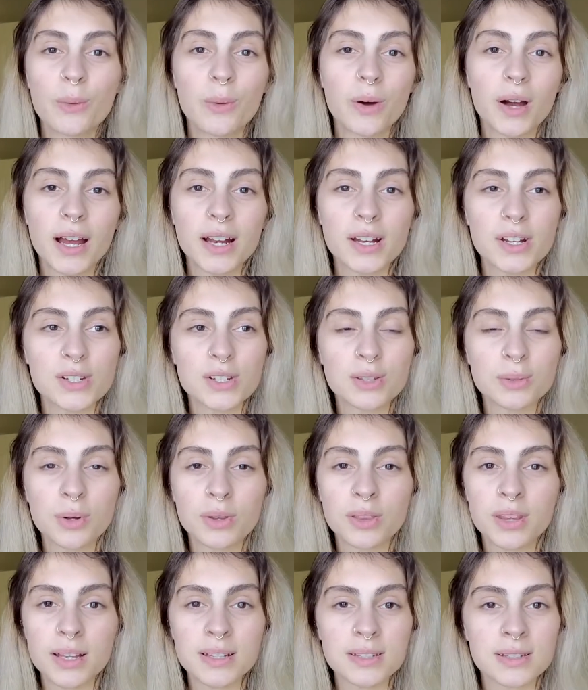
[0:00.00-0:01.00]
kind of just
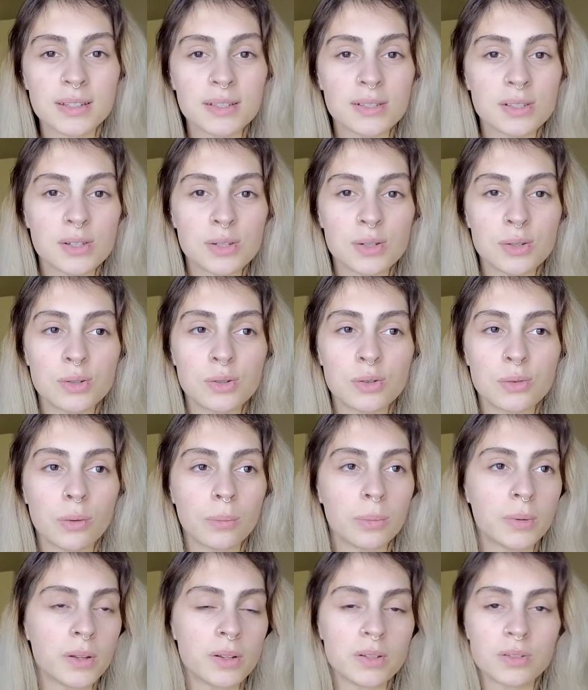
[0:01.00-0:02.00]
throw things into a
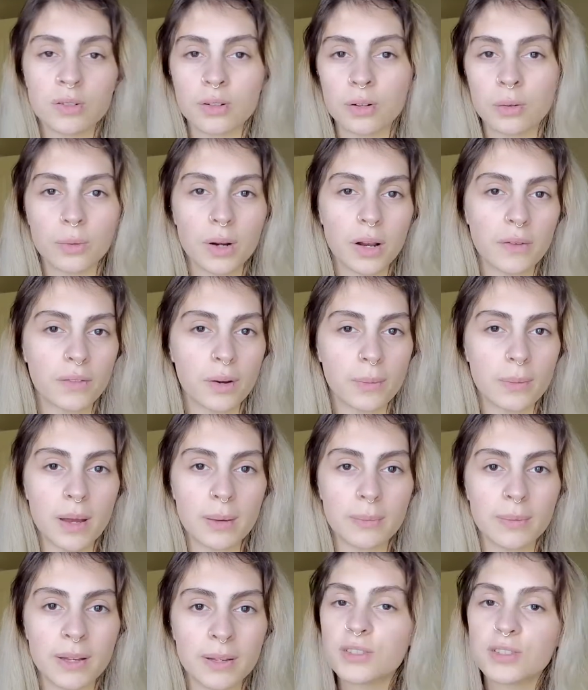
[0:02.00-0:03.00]
blender or whatever it may
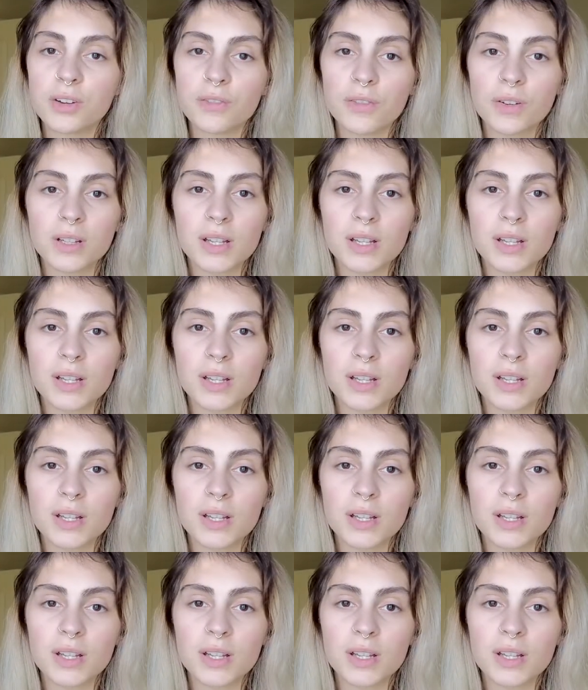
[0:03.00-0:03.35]
be. So for